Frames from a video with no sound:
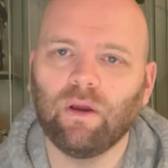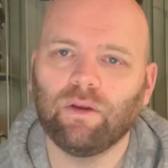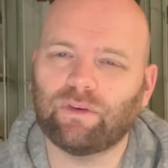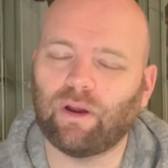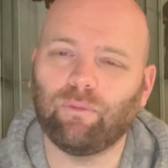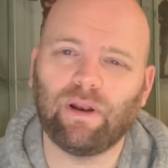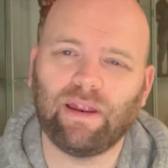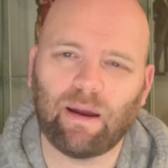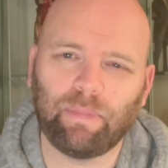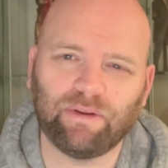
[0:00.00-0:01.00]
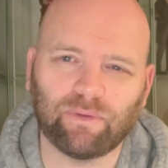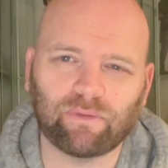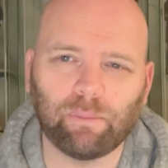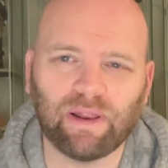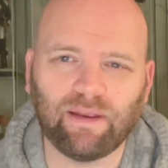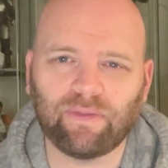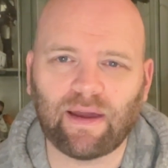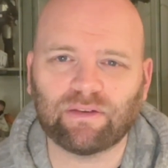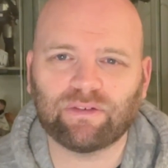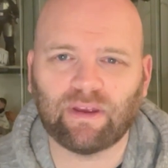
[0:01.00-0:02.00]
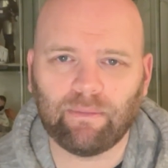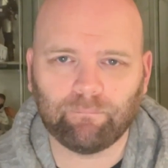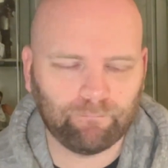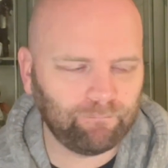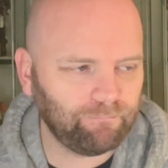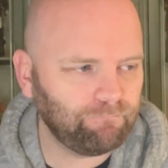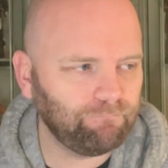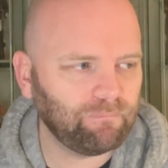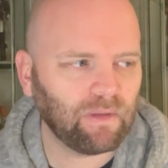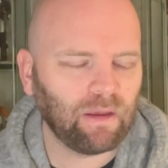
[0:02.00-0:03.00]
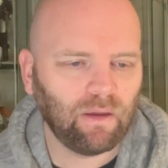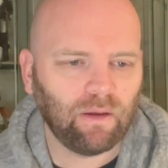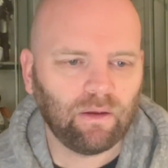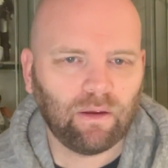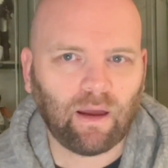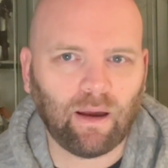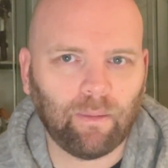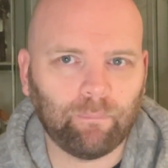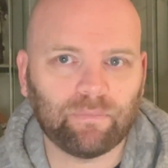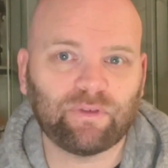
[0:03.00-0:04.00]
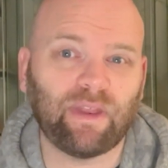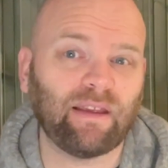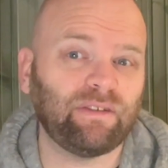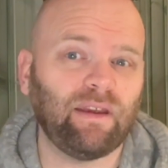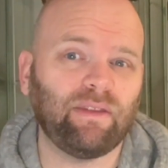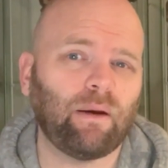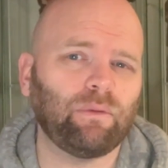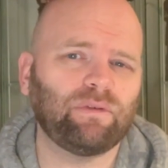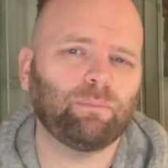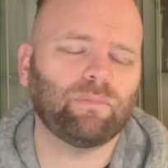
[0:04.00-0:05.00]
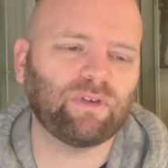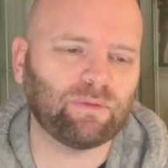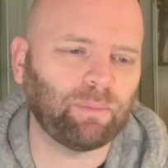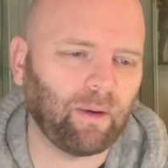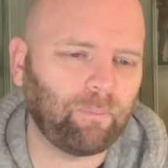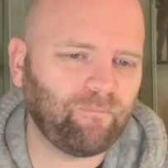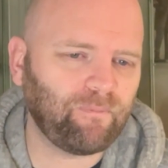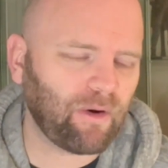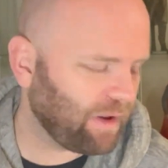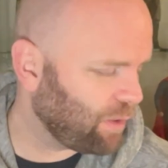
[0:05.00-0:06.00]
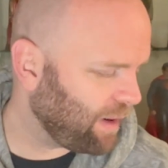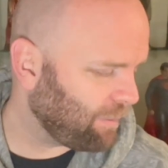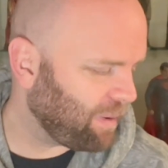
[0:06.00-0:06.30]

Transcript: So really happy to have completed that set. So that's it. That was just my very quick